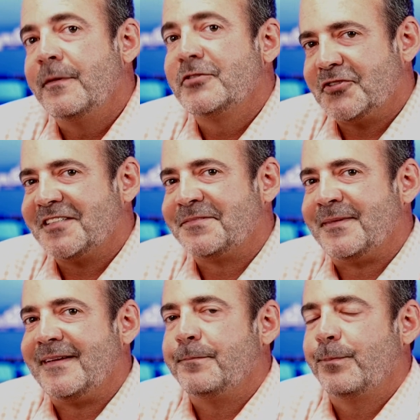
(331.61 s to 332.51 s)
Trust
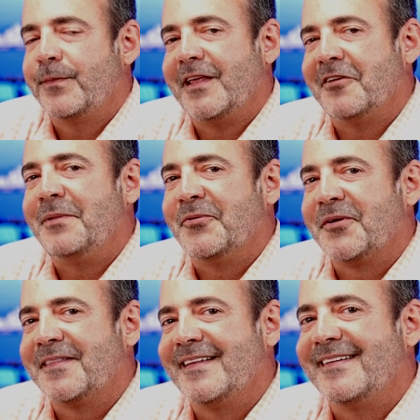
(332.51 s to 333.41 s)
me, it'll be
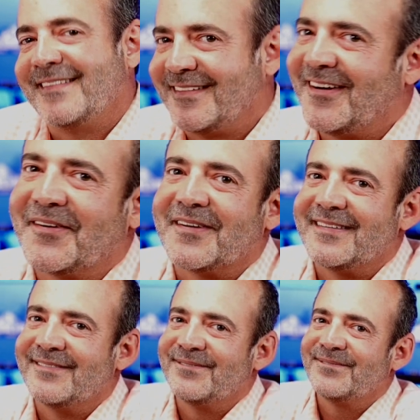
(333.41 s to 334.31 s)
worth it in the long
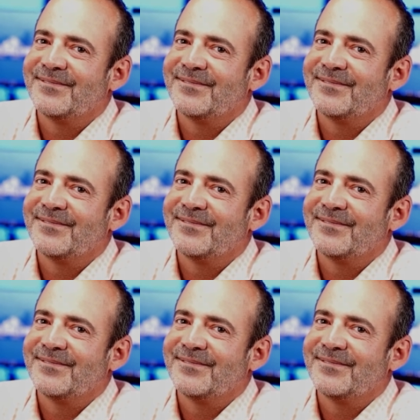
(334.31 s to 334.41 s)
run.